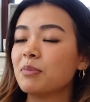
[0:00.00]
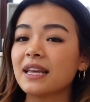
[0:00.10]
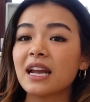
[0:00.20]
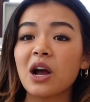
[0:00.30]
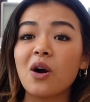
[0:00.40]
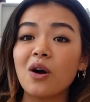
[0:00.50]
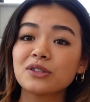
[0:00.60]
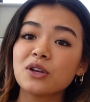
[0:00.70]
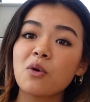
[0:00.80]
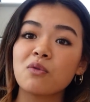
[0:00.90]
But then I
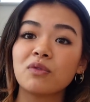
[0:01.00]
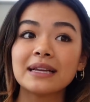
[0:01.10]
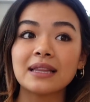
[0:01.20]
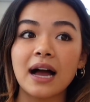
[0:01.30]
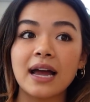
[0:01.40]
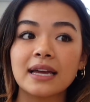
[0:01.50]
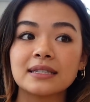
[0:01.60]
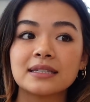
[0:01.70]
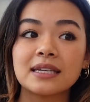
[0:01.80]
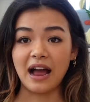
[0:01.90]
also
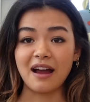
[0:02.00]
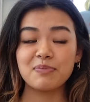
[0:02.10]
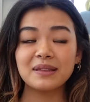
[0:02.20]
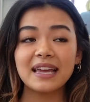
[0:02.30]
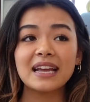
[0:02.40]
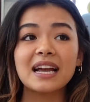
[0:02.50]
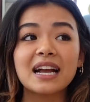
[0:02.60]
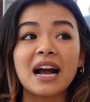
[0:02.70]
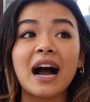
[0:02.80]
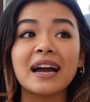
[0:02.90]
realized I've been
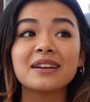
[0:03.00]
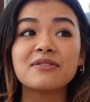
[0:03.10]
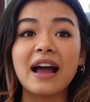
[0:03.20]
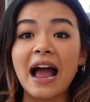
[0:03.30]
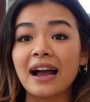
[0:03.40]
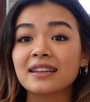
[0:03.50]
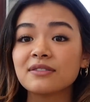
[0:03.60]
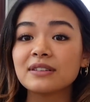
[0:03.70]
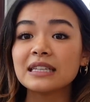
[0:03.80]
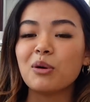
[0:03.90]
like kind of
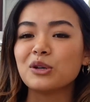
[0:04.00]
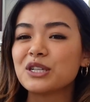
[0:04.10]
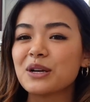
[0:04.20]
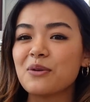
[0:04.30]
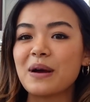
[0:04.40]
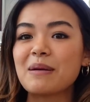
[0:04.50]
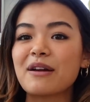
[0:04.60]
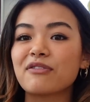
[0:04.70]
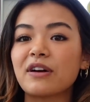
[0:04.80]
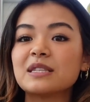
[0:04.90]
actively pushing away
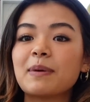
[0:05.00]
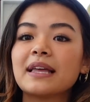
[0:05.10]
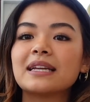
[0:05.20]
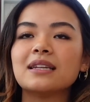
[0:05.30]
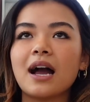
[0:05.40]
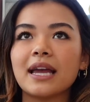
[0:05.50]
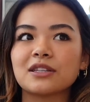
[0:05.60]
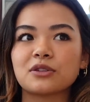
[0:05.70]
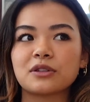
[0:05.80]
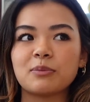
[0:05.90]
my friends by like not
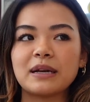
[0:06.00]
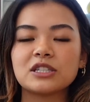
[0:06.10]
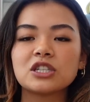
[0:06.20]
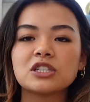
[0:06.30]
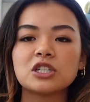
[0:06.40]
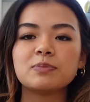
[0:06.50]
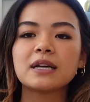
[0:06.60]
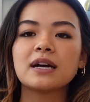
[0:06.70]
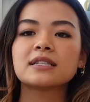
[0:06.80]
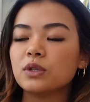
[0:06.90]
answering their messages just
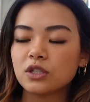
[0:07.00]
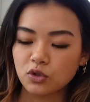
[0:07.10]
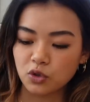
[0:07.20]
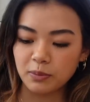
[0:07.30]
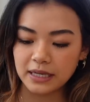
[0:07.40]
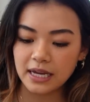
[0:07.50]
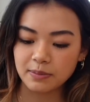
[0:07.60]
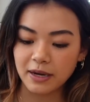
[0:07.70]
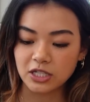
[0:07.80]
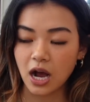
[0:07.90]
because doing social media
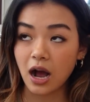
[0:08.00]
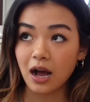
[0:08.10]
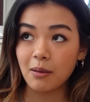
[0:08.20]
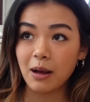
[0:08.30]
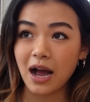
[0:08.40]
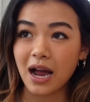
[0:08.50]
is my job.